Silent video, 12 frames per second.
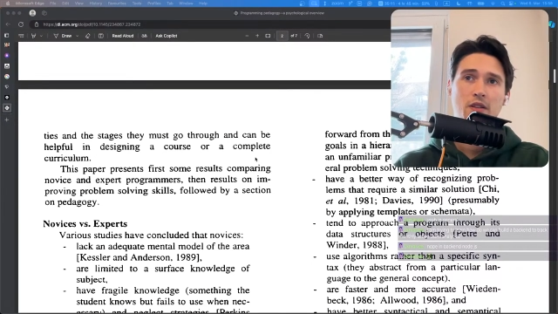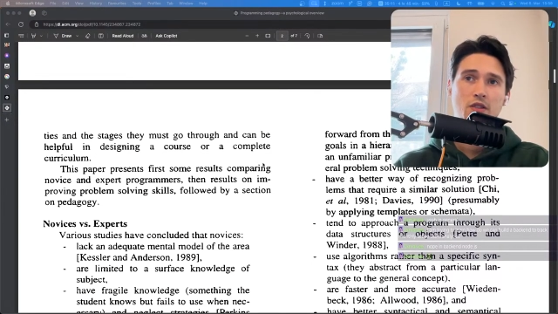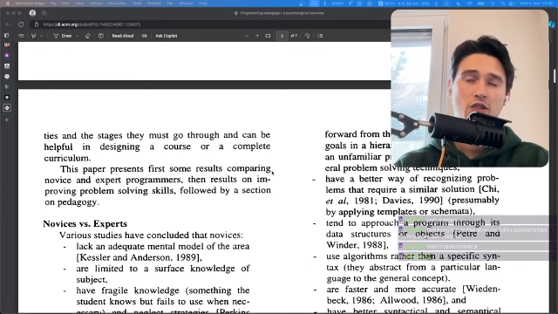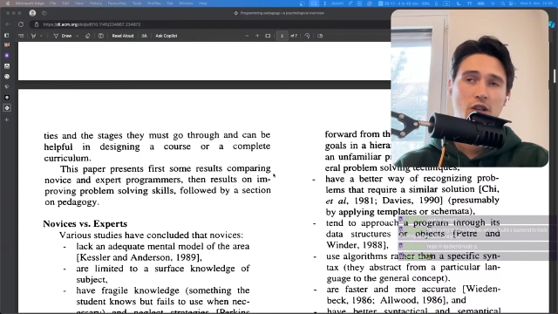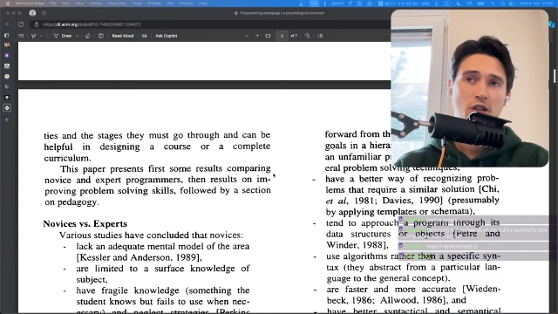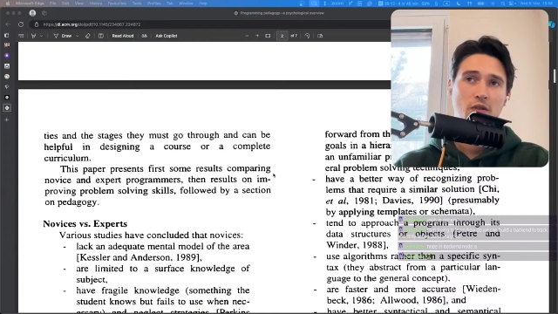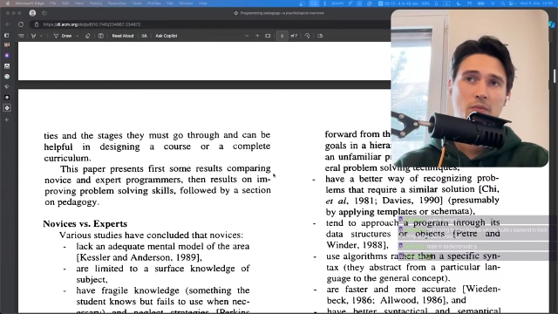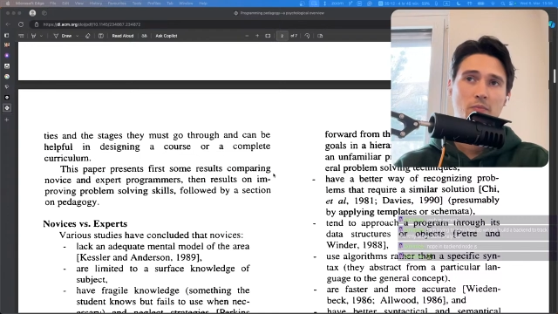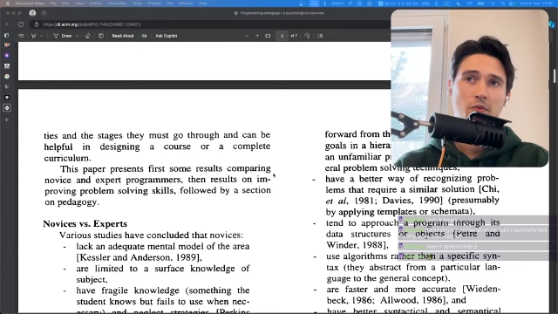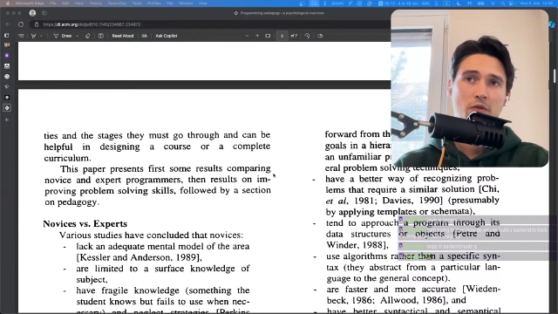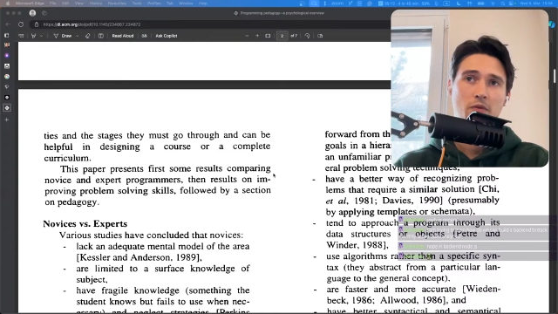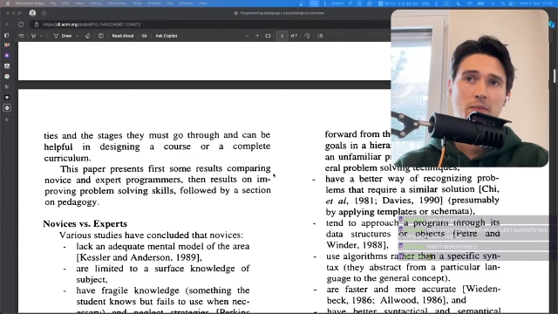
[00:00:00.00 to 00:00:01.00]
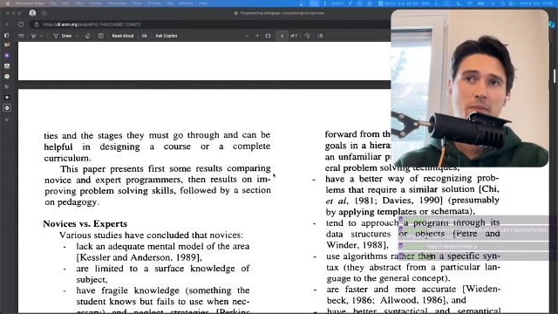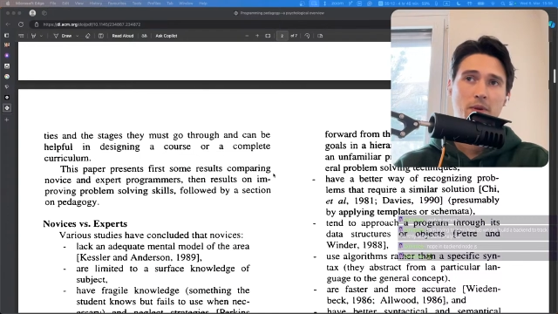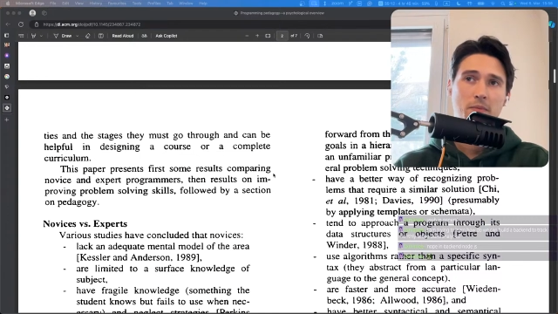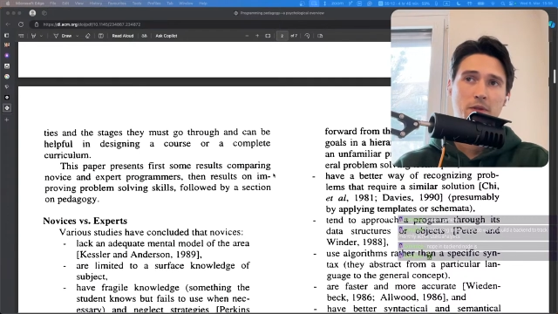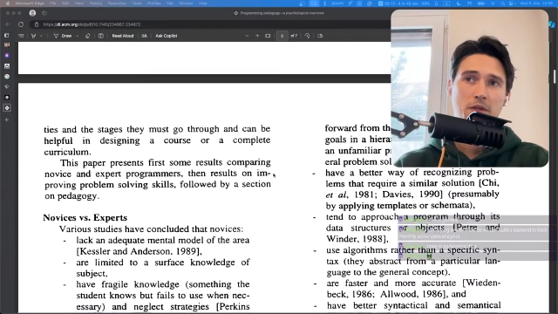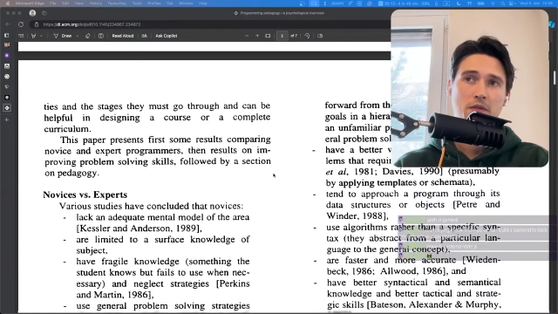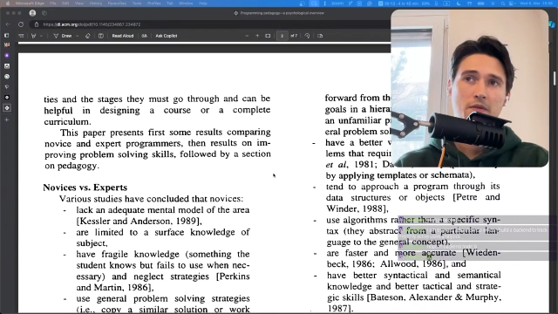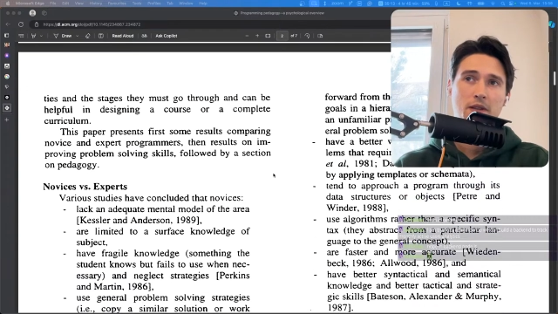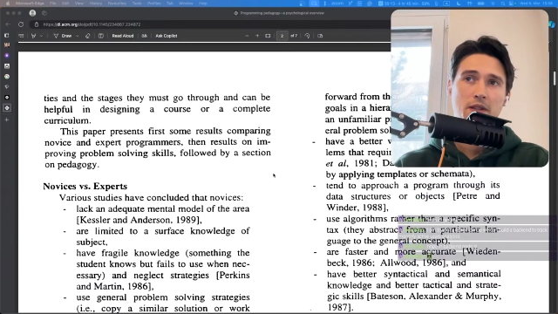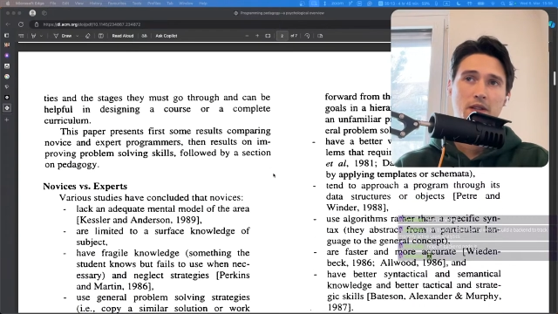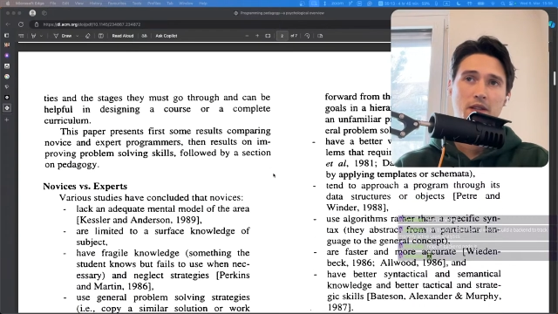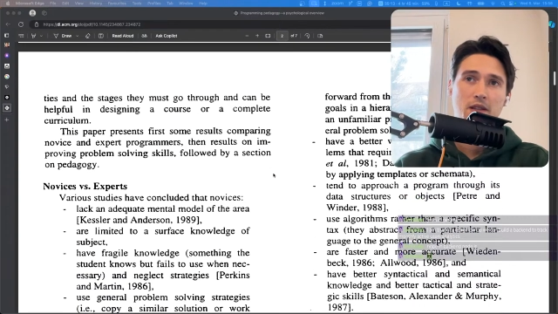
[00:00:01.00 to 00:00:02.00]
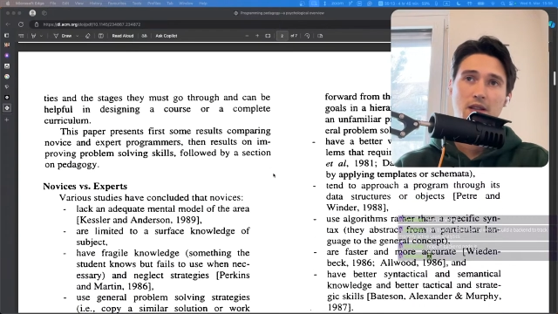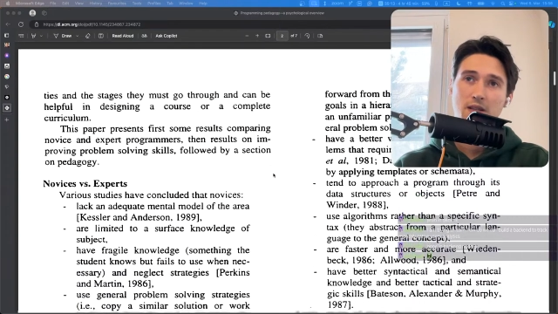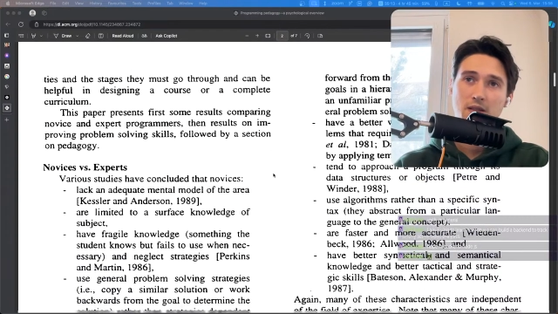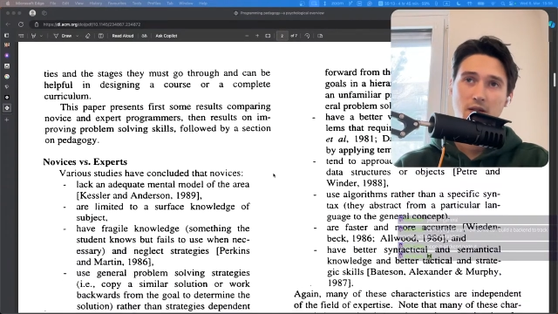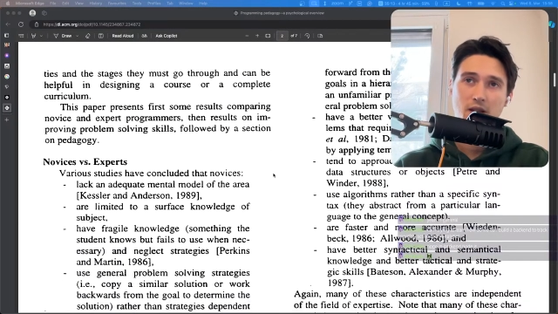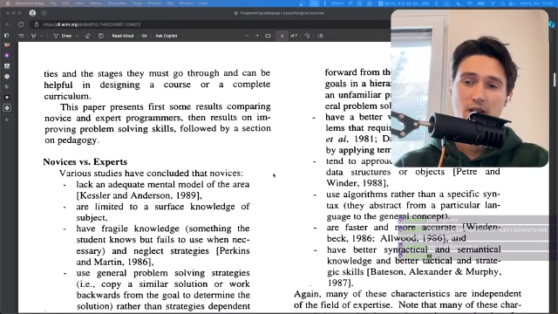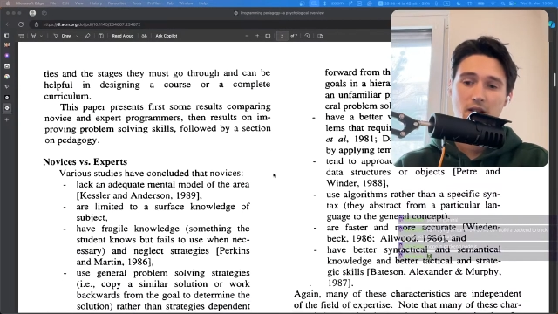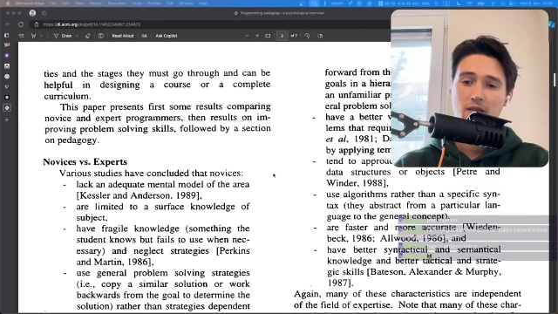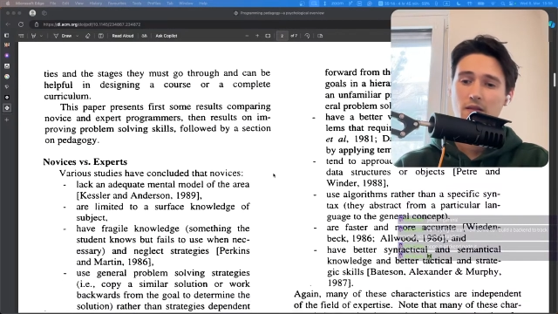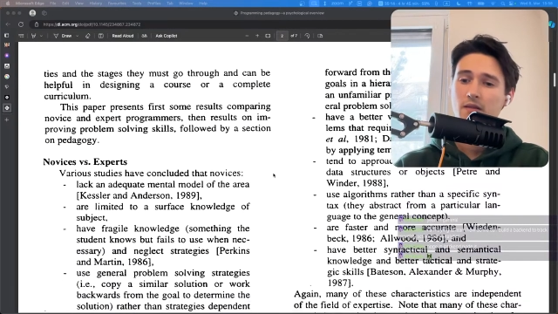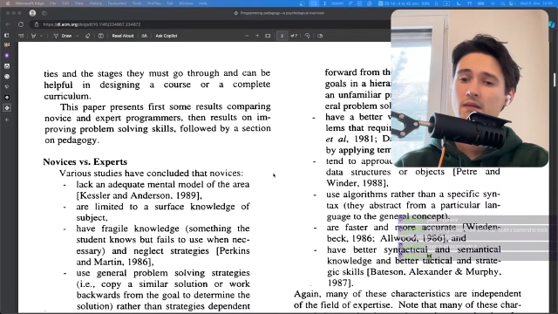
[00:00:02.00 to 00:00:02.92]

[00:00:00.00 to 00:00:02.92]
general problem-solving techniques, okay.